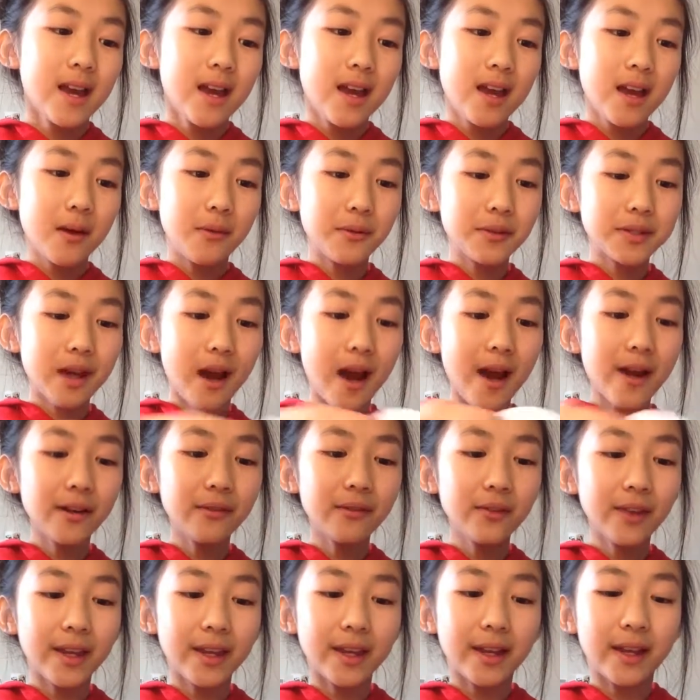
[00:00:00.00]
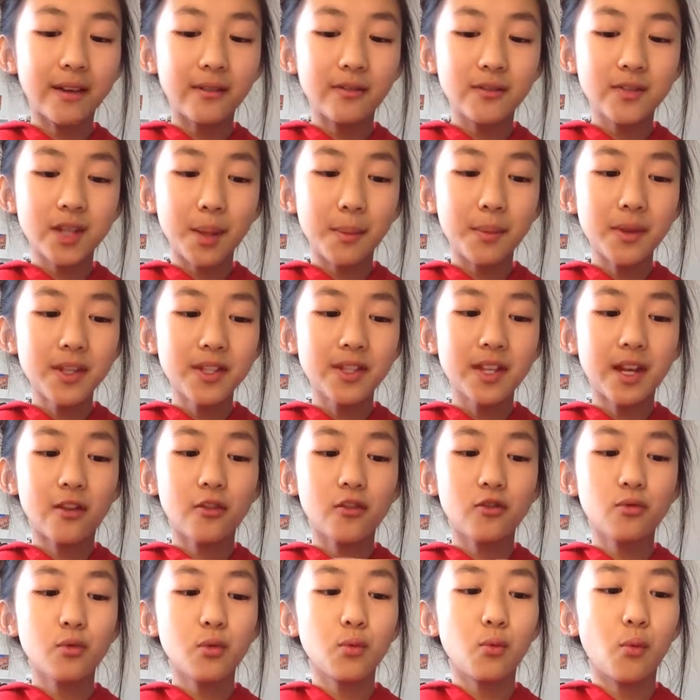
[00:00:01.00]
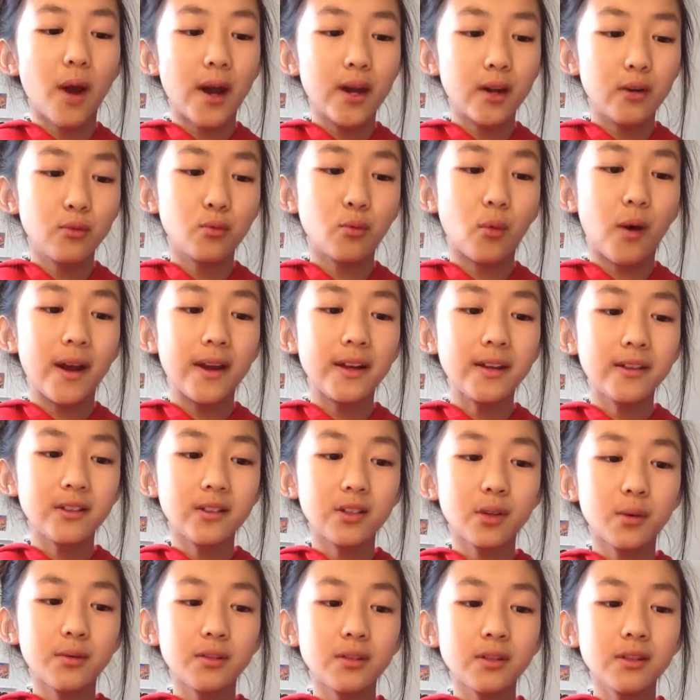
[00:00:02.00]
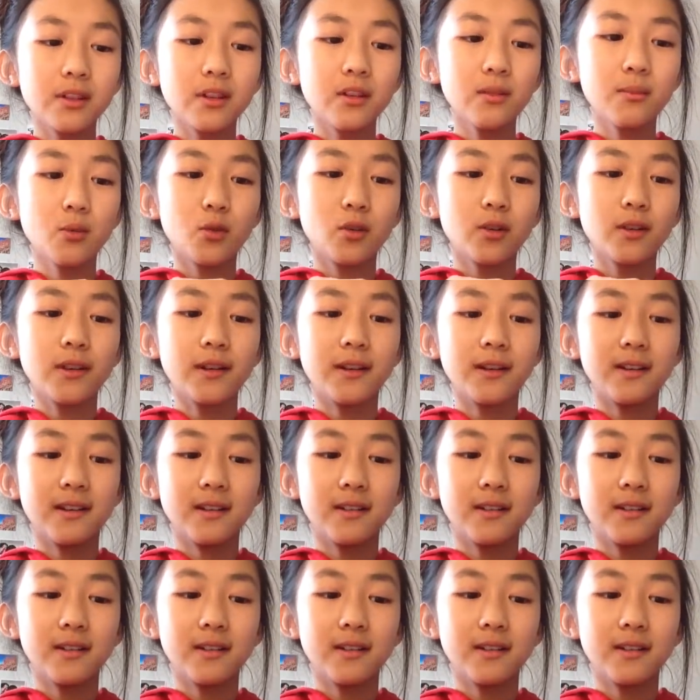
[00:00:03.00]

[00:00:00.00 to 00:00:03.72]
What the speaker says: it was kind of like some of the stickers were white on white, so it was a little more